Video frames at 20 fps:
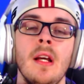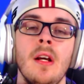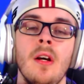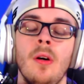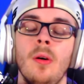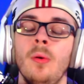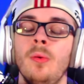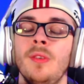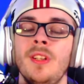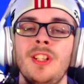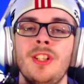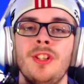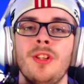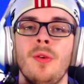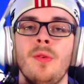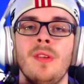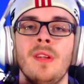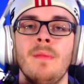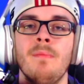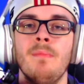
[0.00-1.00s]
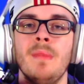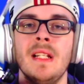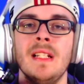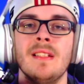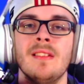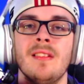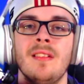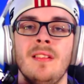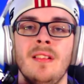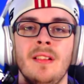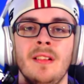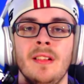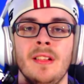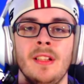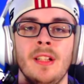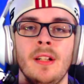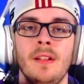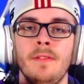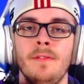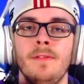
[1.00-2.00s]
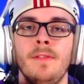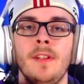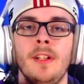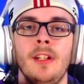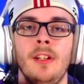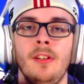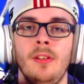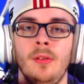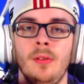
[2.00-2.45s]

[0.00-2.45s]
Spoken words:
only show them based on gunfire